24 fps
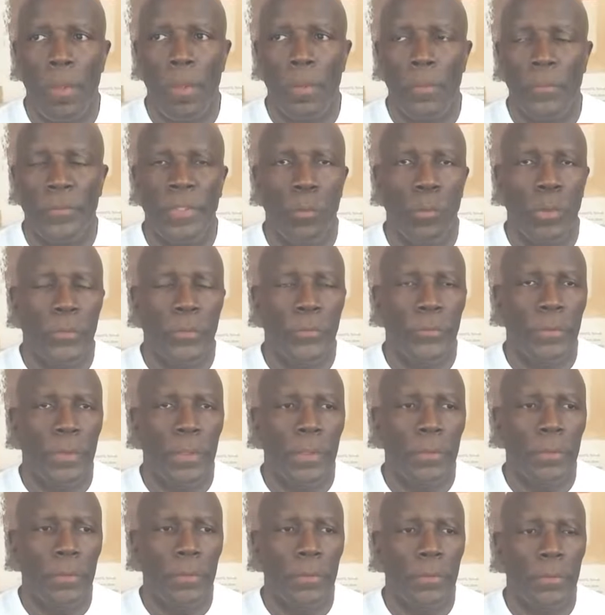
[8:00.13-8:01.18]
Someone
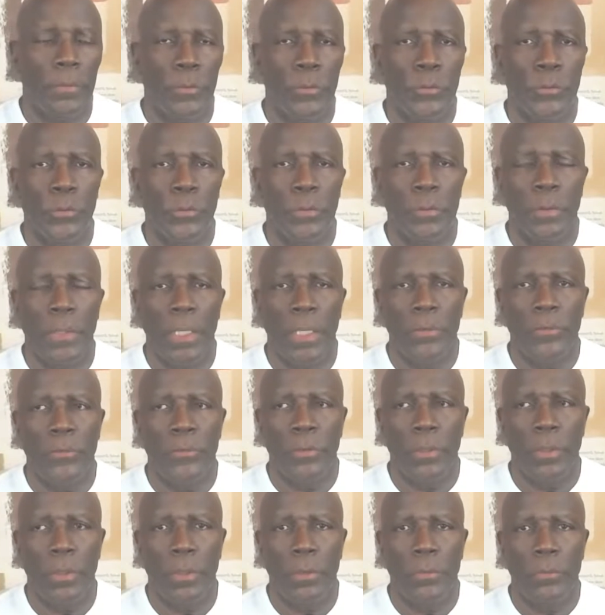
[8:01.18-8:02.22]
said, you should not
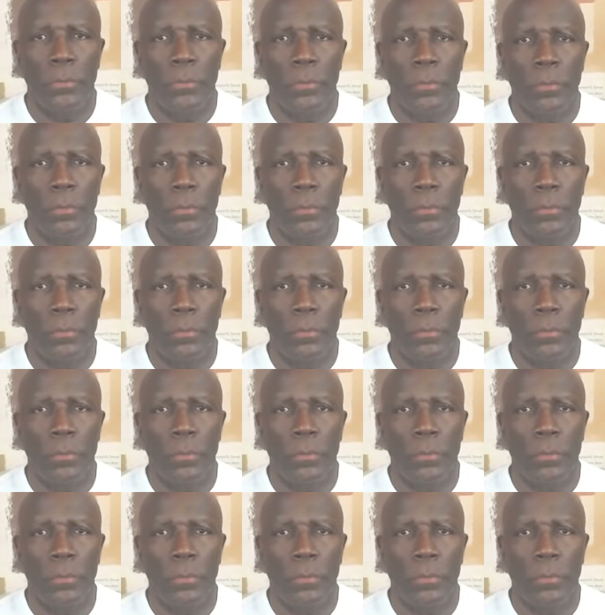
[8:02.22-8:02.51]
judge.